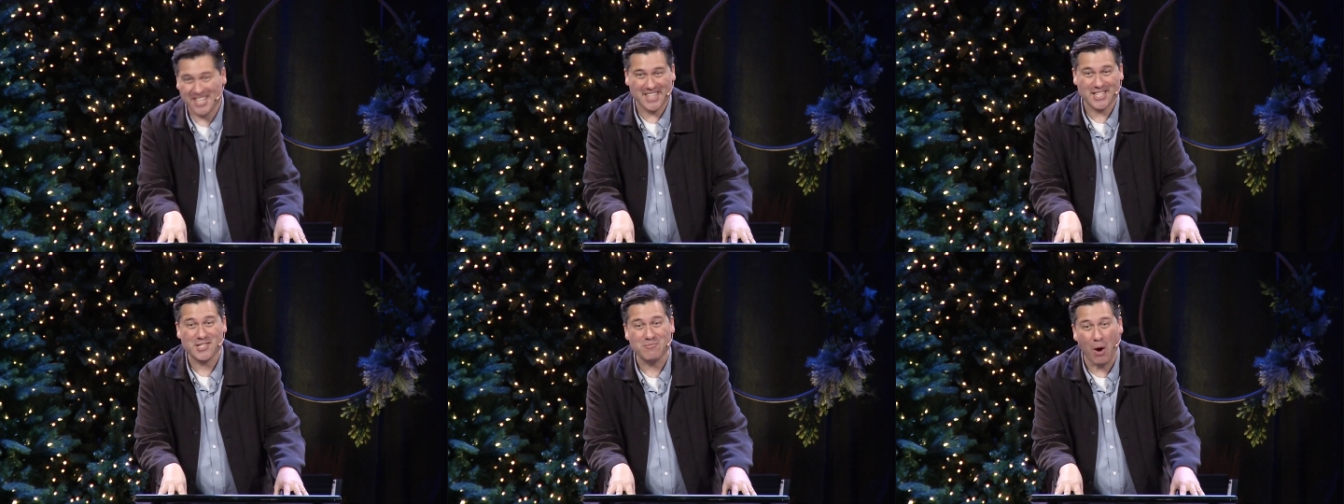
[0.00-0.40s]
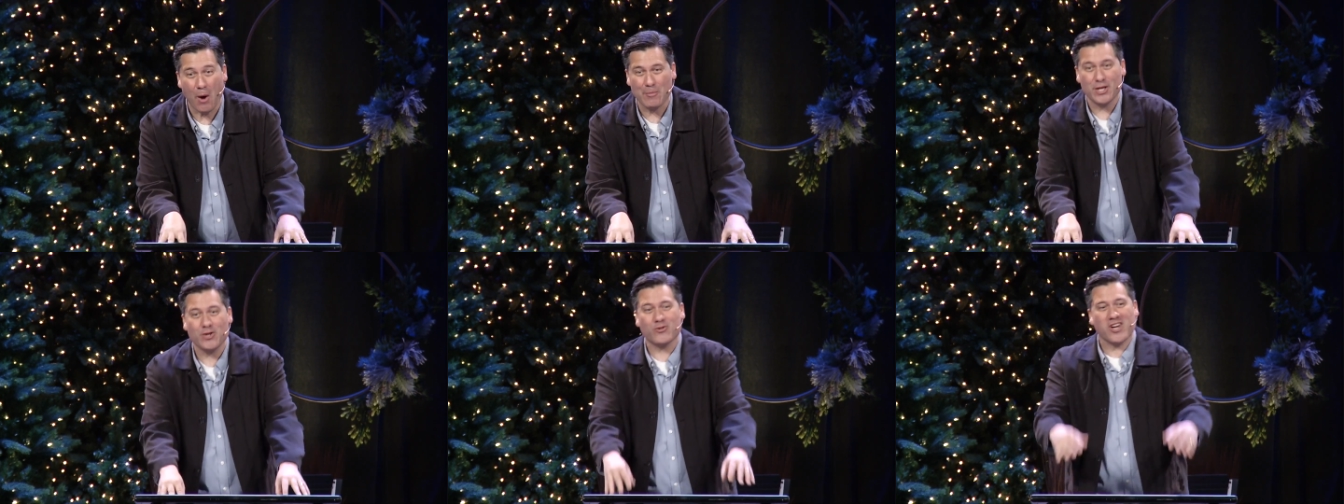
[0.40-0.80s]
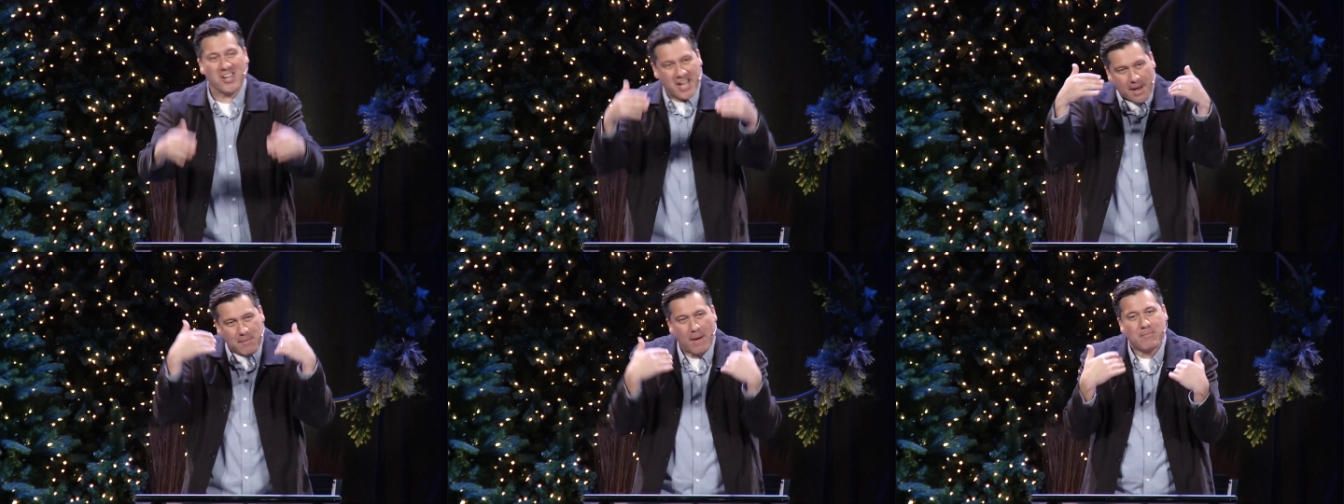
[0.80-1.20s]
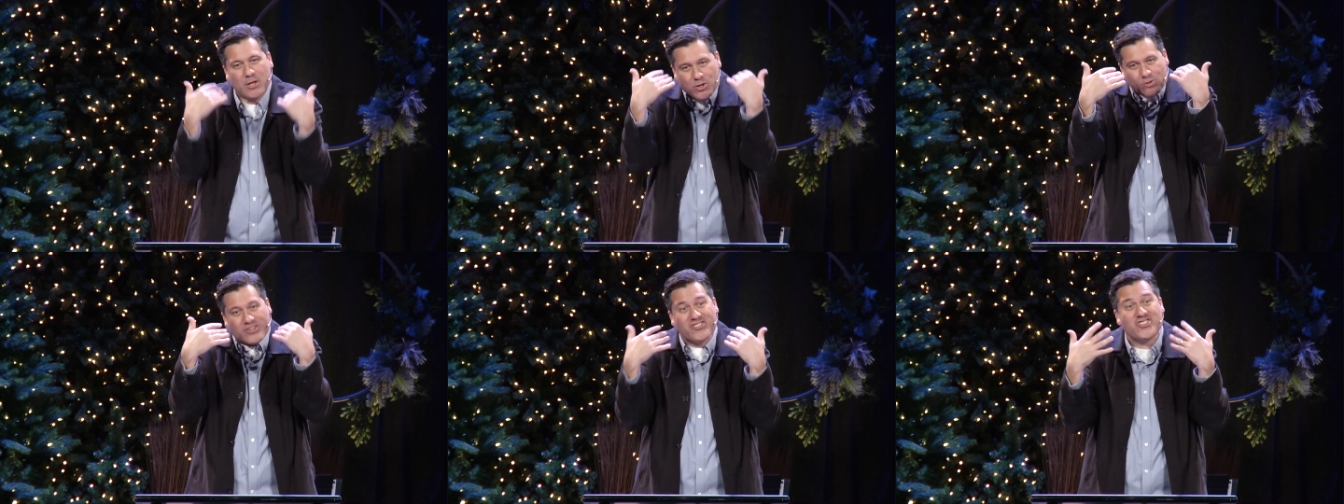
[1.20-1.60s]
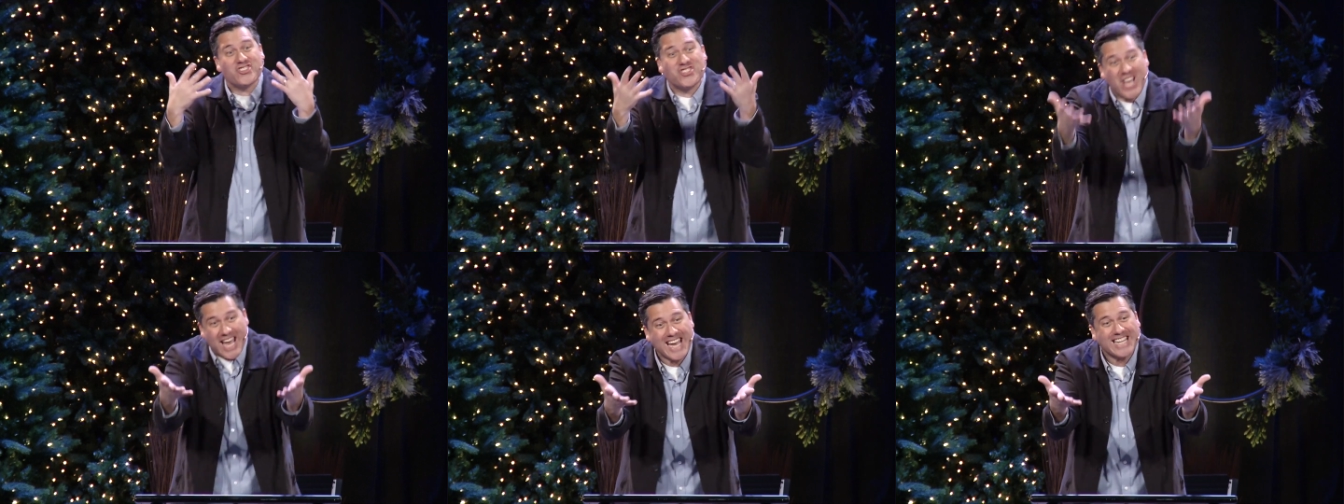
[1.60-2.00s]
in this moment, you can come up and you can
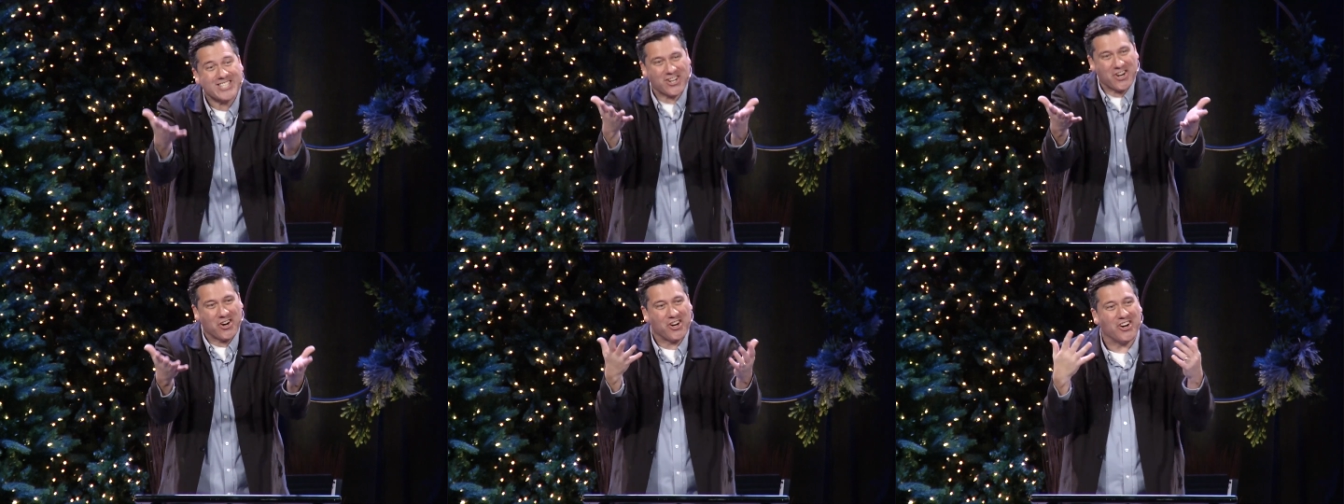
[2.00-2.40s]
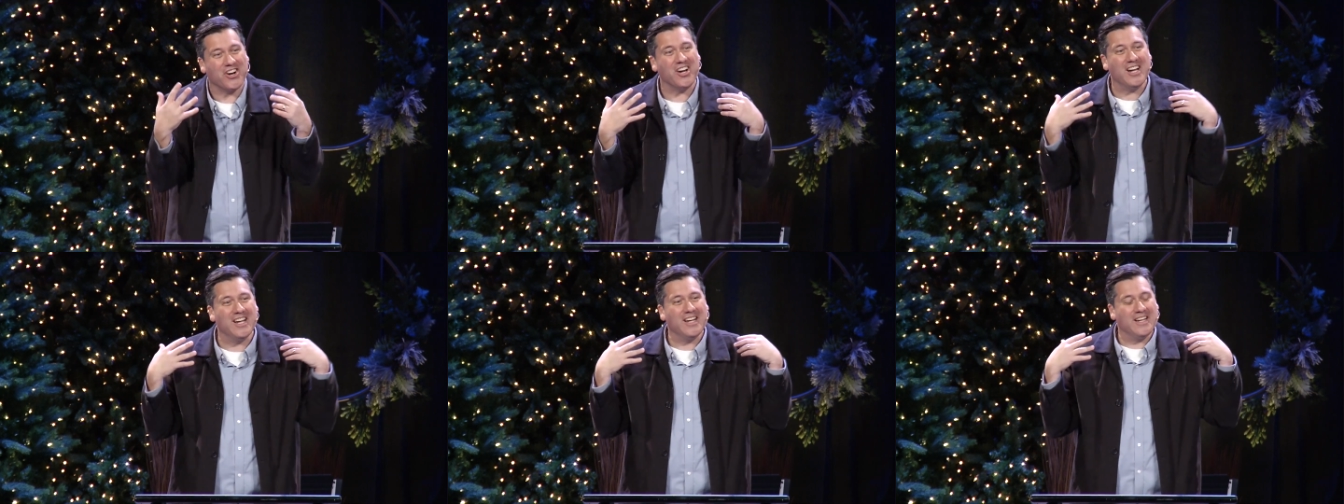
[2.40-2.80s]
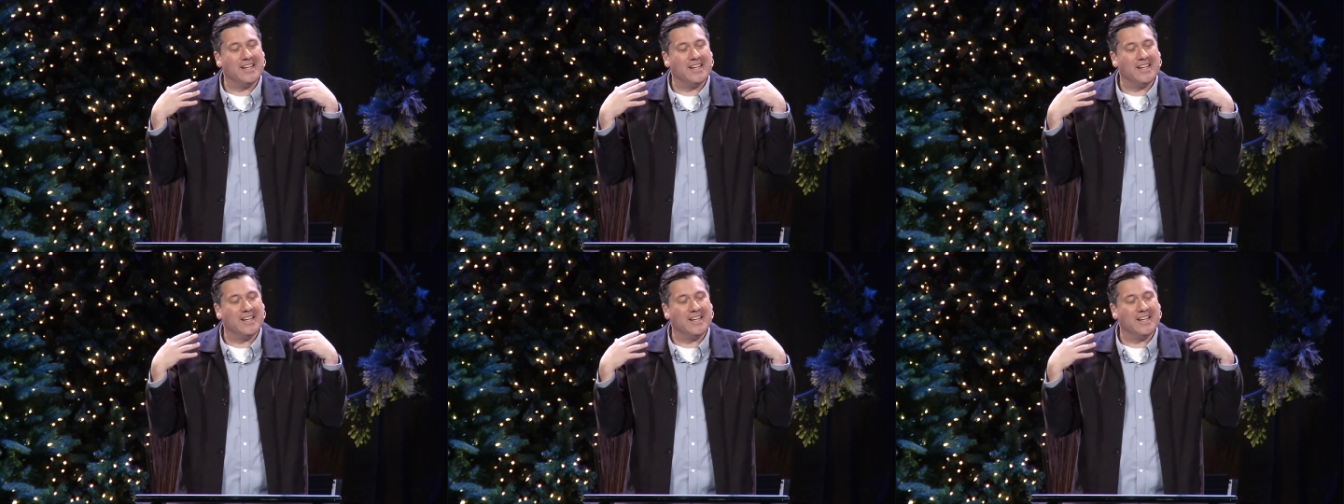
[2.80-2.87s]
say to her,